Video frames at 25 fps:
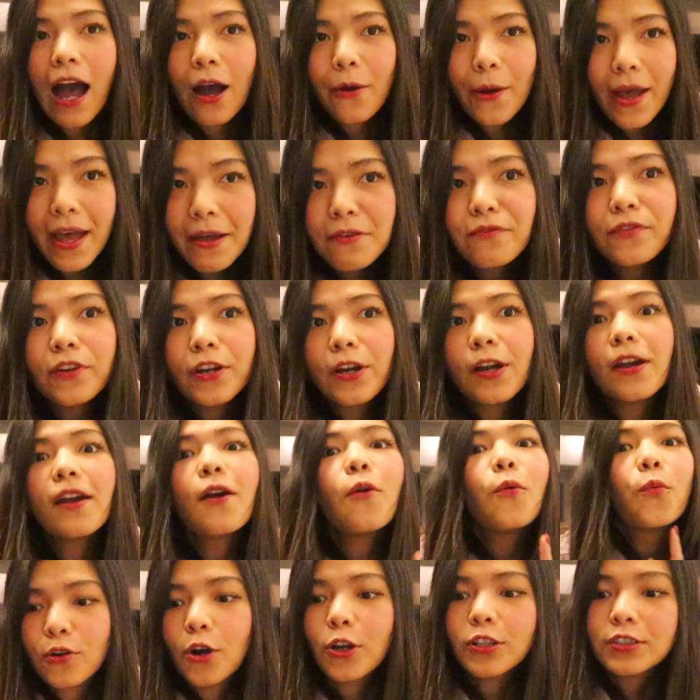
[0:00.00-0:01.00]

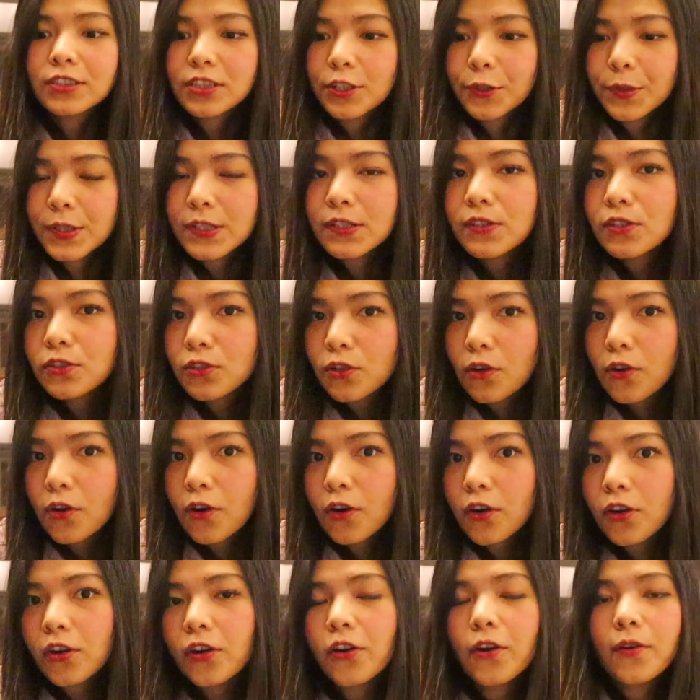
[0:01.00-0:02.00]
However, grocery
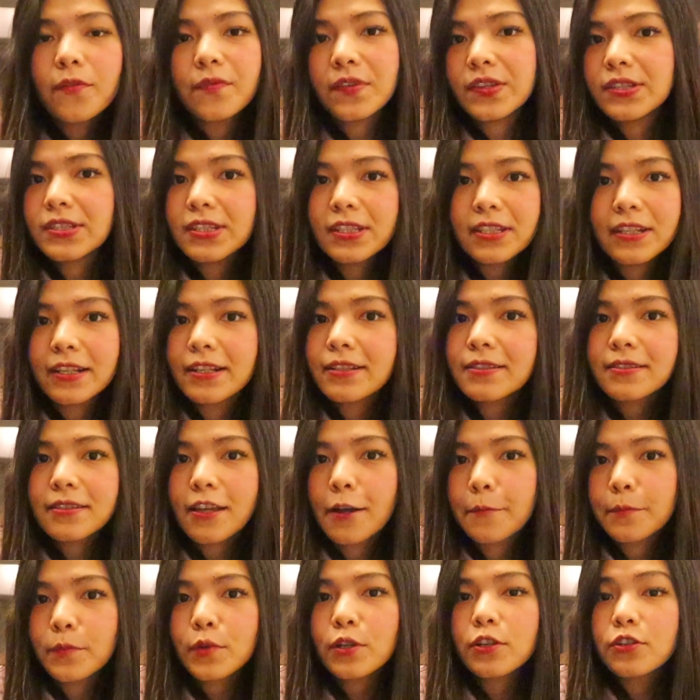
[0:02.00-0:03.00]
store or visiting
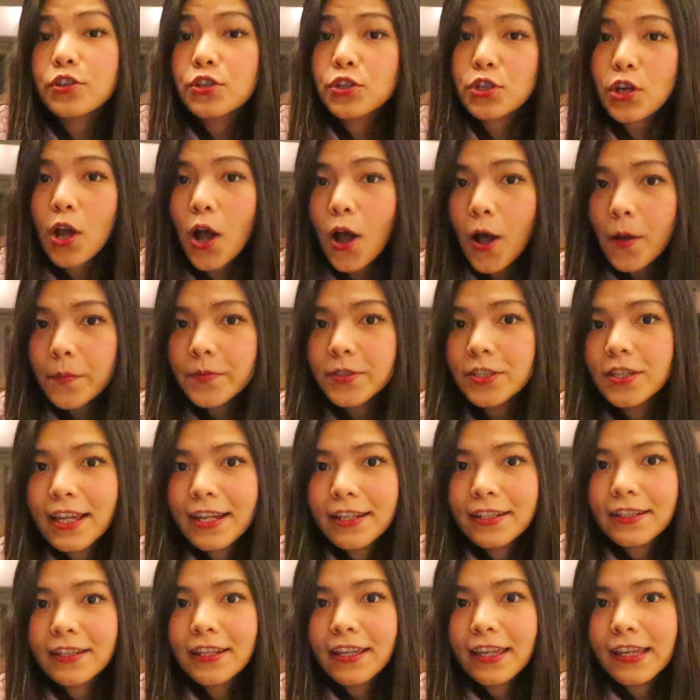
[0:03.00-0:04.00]
some shops
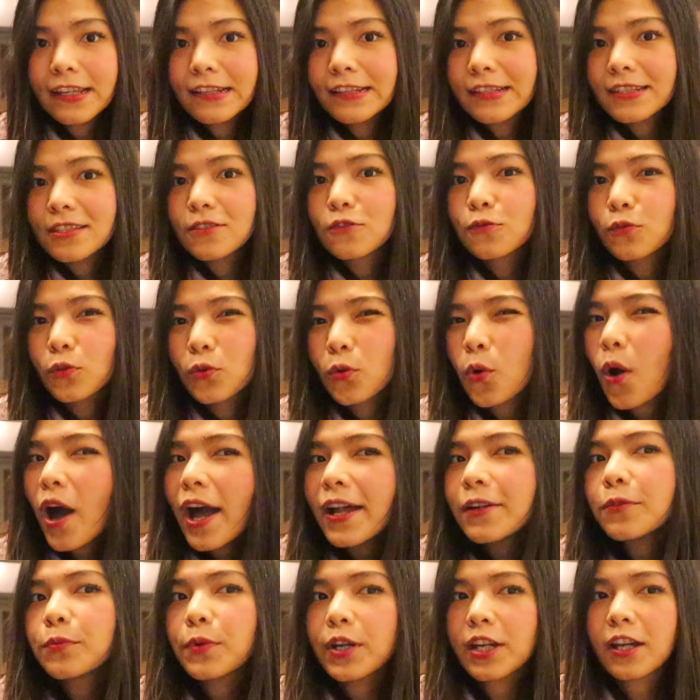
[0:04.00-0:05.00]
then it is
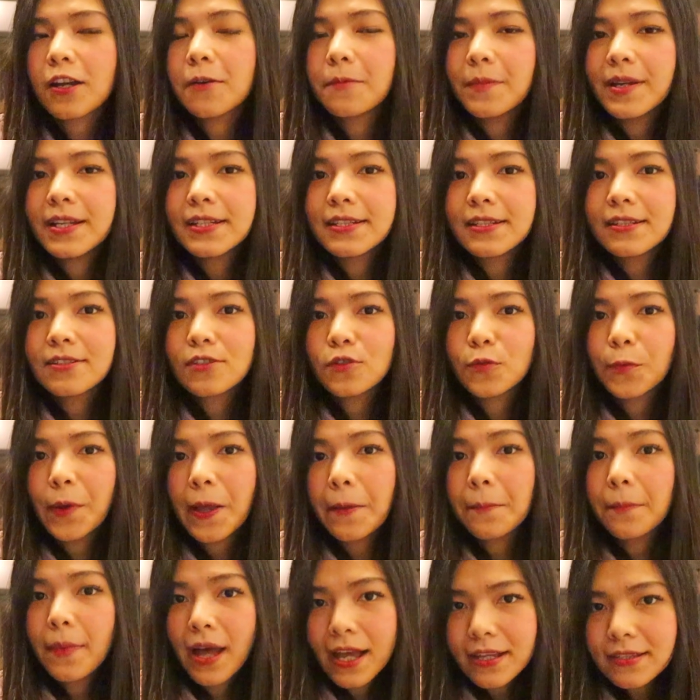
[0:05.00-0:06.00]
quite recommended to
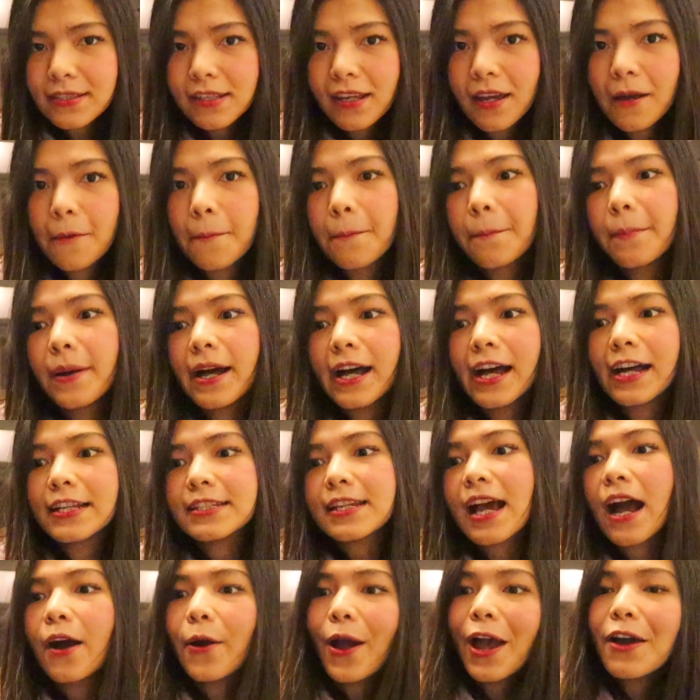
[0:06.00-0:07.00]
wear mask
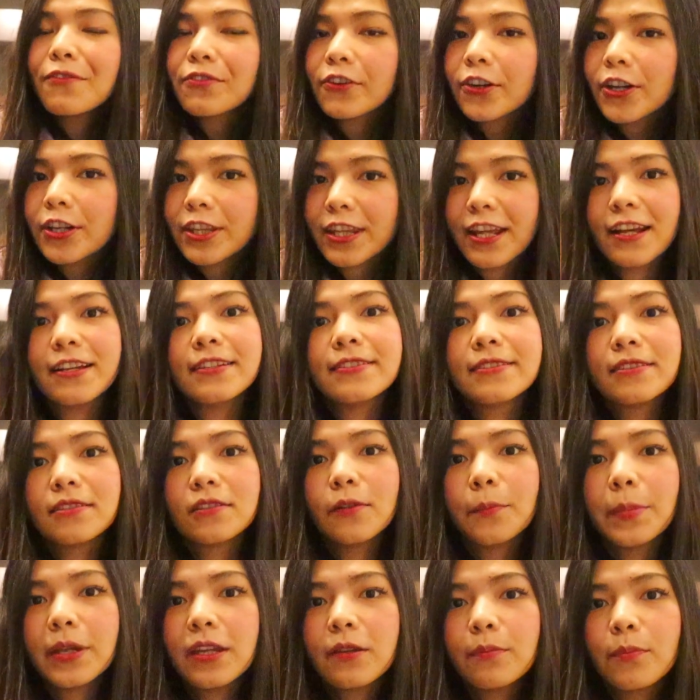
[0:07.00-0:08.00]
but however there are
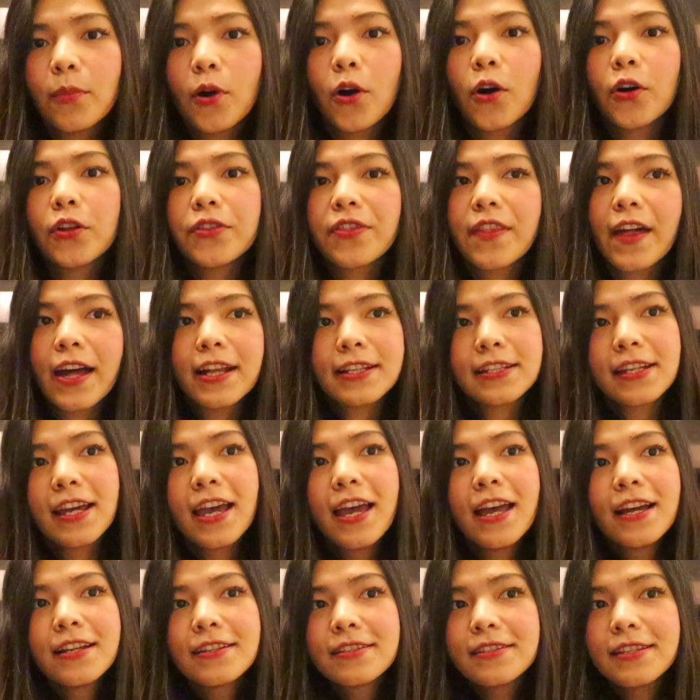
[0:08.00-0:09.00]
still people that
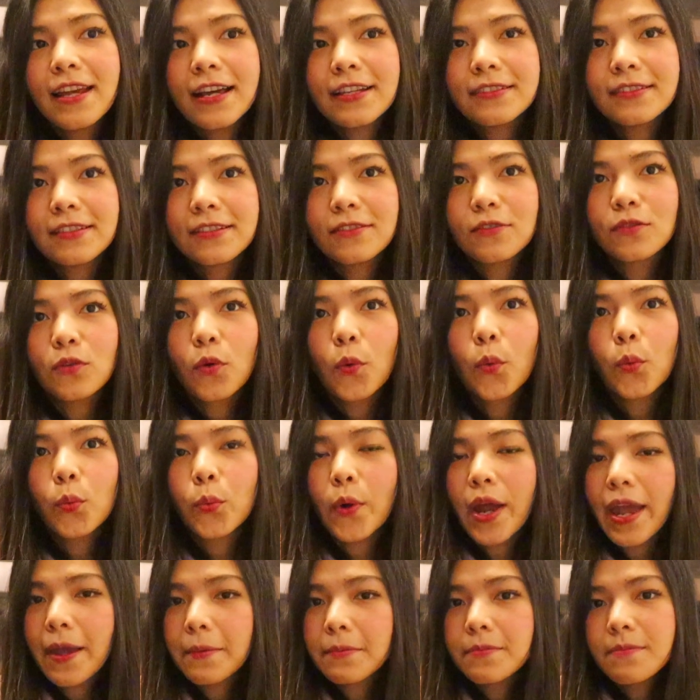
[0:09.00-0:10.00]
doesn't
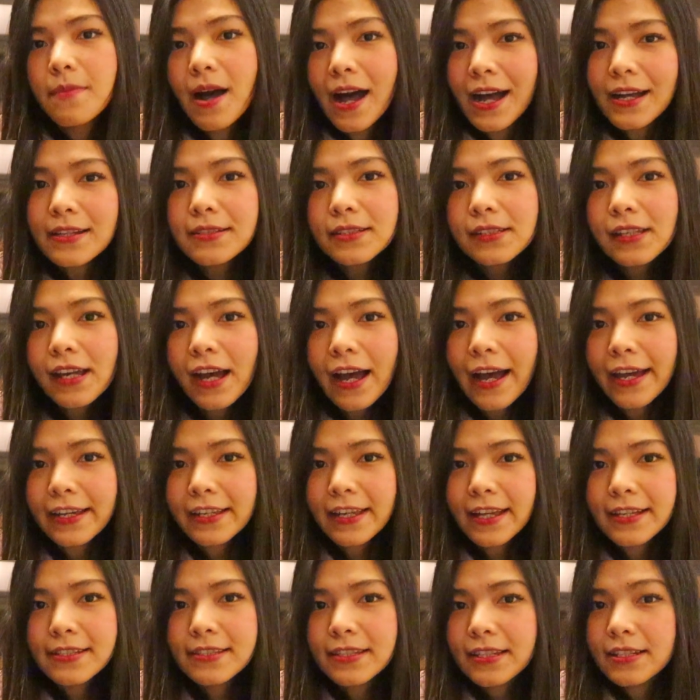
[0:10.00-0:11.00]
wear mask I
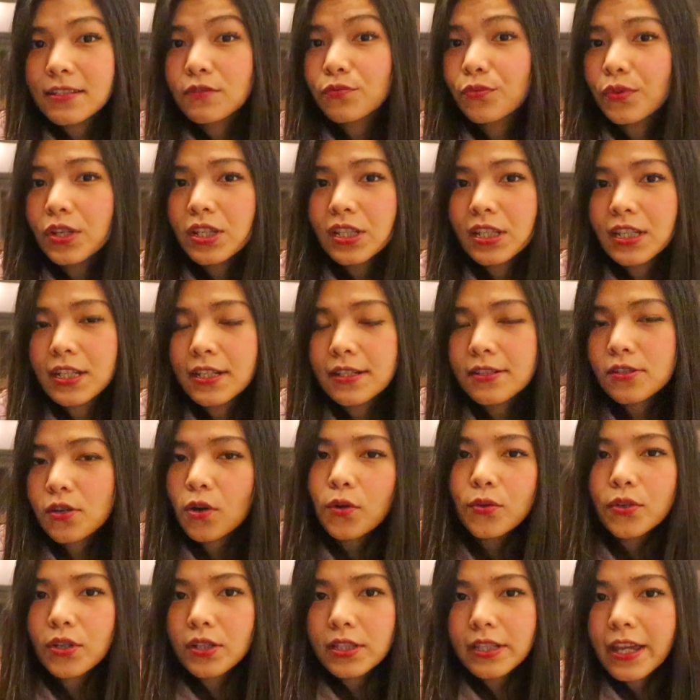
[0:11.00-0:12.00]
guess it's really
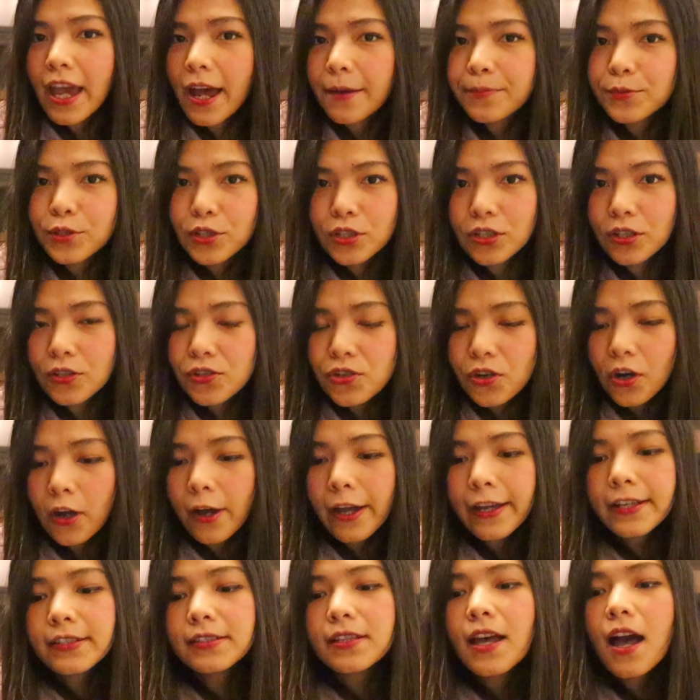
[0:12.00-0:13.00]
totally up to your
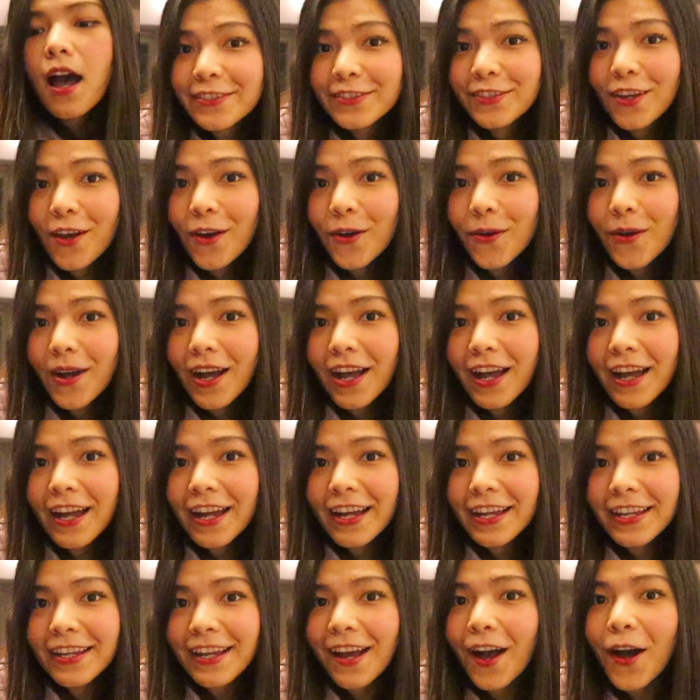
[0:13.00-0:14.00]
choice so
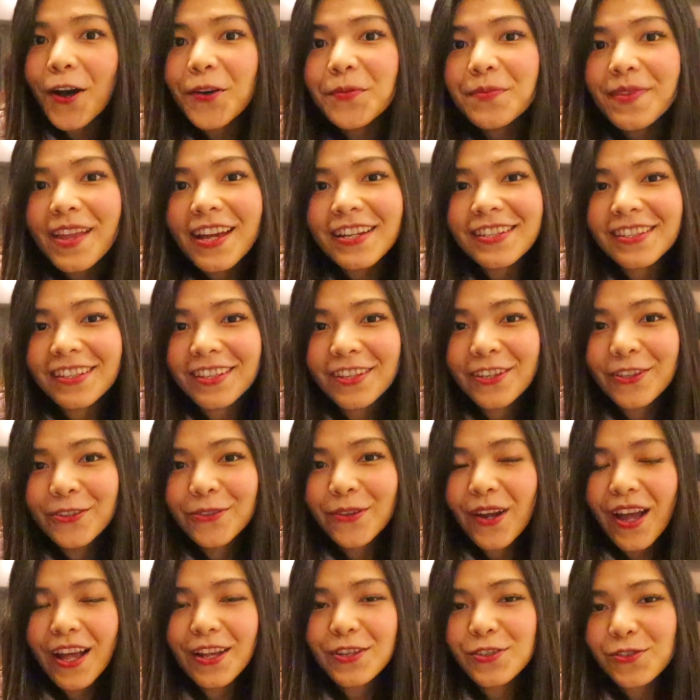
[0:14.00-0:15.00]
I hope that
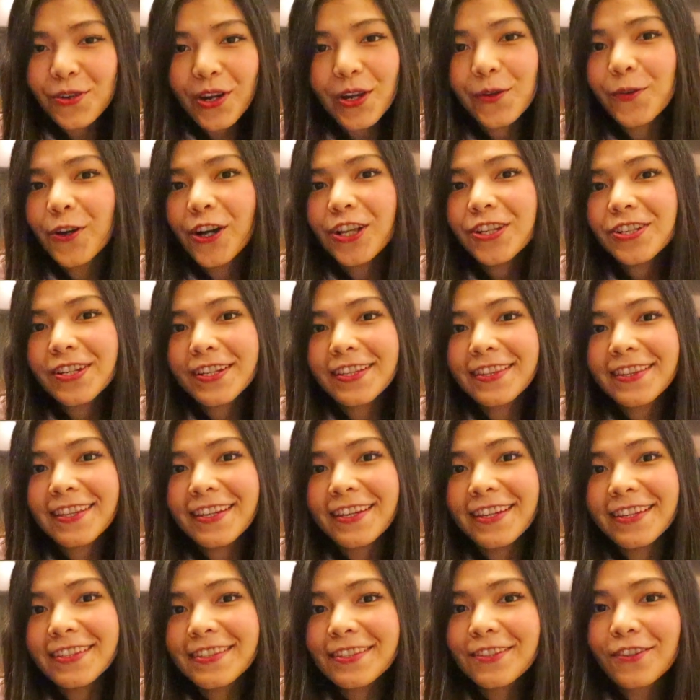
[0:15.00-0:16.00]
you enjoy watching
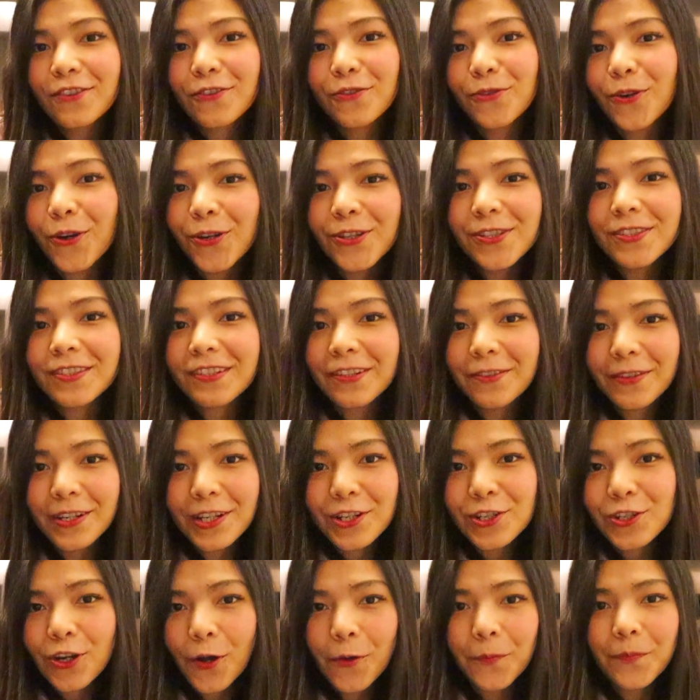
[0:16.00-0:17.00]
this
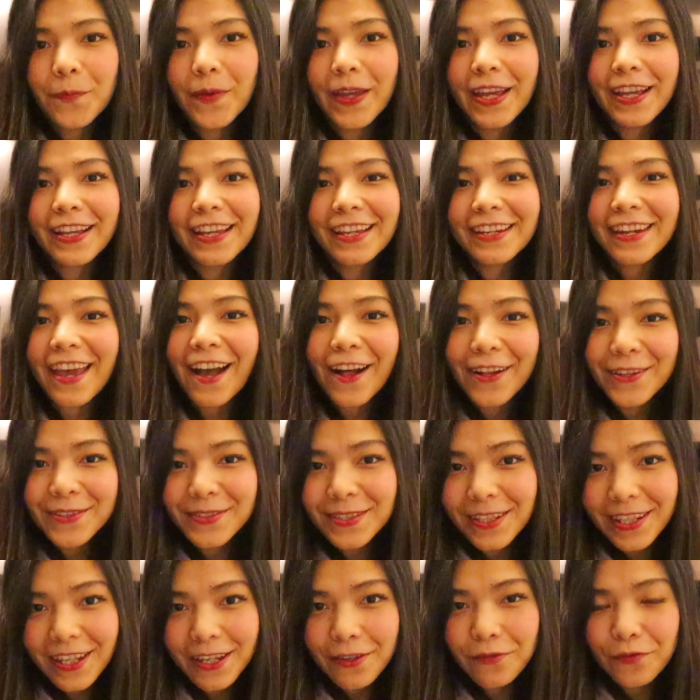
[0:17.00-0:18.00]
grocery shopping in
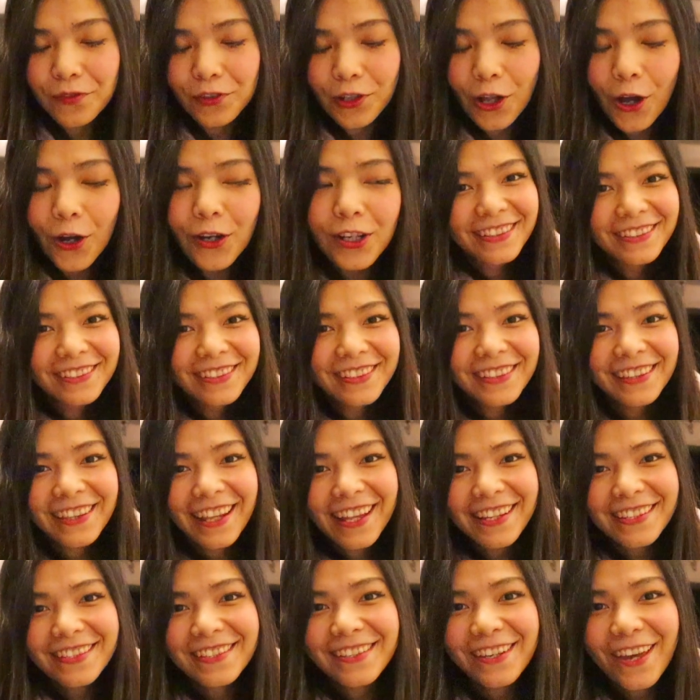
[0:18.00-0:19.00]
Helsinki vlog
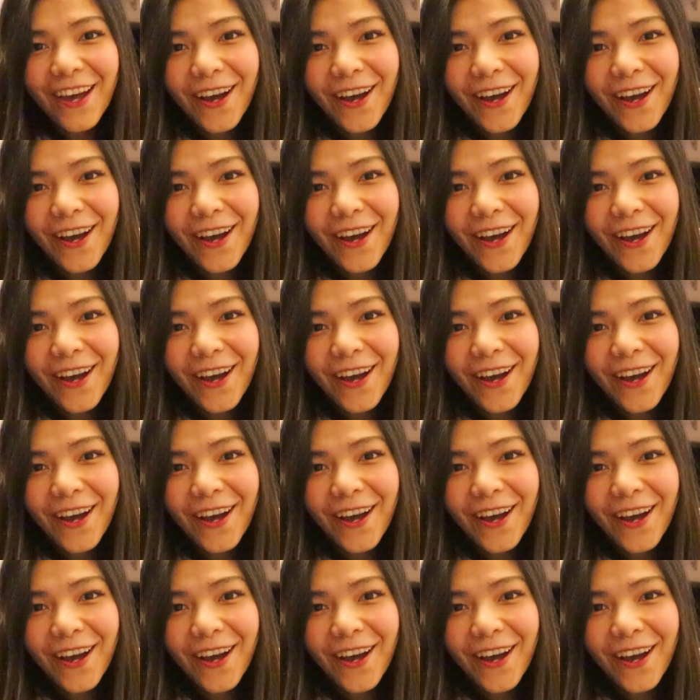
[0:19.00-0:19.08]
let's